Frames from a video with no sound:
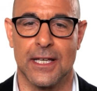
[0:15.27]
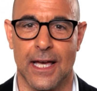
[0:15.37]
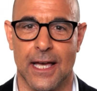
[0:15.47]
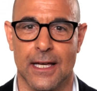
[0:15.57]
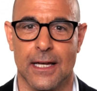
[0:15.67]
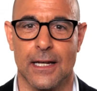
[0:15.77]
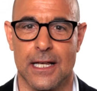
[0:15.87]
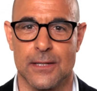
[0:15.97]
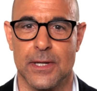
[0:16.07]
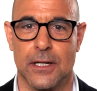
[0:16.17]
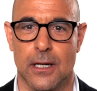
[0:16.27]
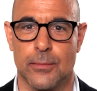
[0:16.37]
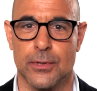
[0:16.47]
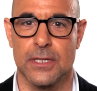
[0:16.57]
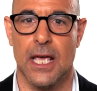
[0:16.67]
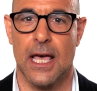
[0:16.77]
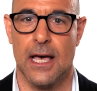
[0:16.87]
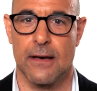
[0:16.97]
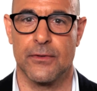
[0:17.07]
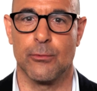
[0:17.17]
gay and lesbian couples
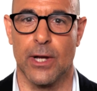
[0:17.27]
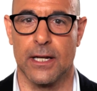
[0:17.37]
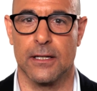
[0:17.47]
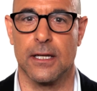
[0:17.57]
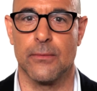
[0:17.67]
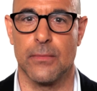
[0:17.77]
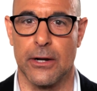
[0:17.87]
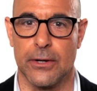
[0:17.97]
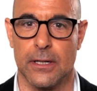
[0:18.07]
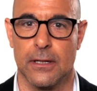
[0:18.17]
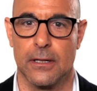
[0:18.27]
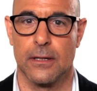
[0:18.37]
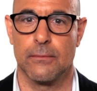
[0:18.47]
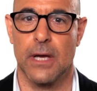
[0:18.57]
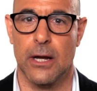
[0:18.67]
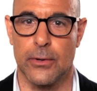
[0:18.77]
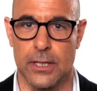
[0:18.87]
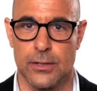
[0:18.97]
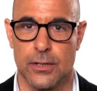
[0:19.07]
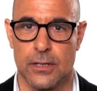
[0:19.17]
have the right to get married?
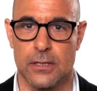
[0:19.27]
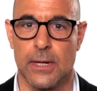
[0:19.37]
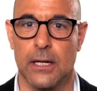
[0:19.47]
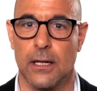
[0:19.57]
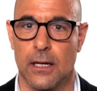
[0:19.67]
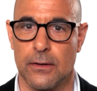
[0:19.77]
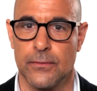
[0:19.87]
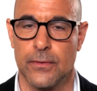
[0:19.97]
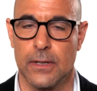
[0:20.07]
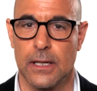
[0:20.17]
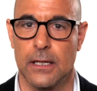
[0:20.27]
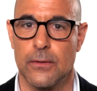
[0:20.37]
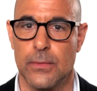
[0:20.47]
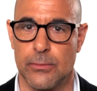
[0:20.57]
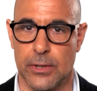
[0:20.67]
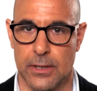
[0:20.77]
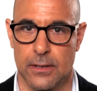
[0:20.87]
Marriage is about love and commitment.